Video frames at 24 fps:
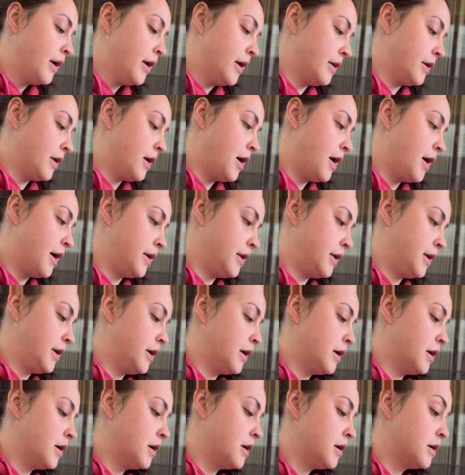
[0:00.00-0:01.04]
and honey
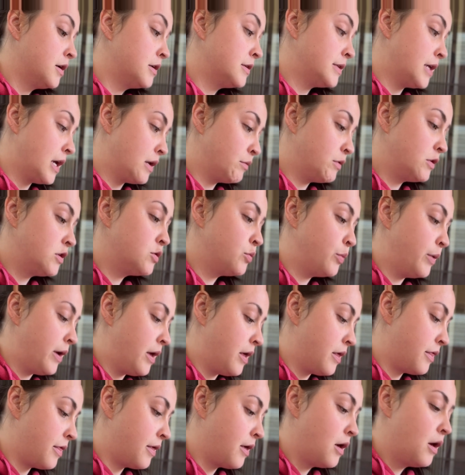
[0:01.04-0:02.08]
sandwich with
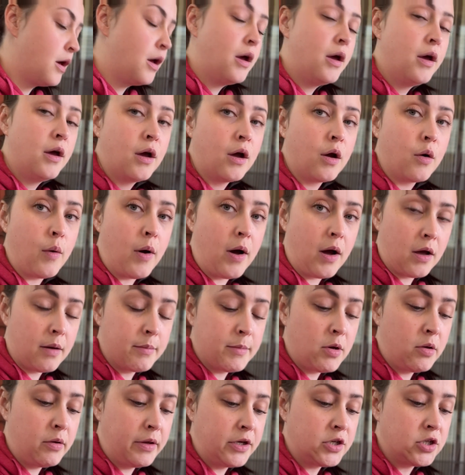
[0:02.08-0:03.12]

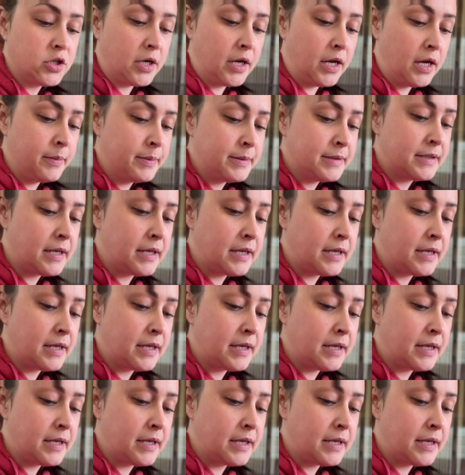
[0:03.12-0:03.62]
guacamole chips,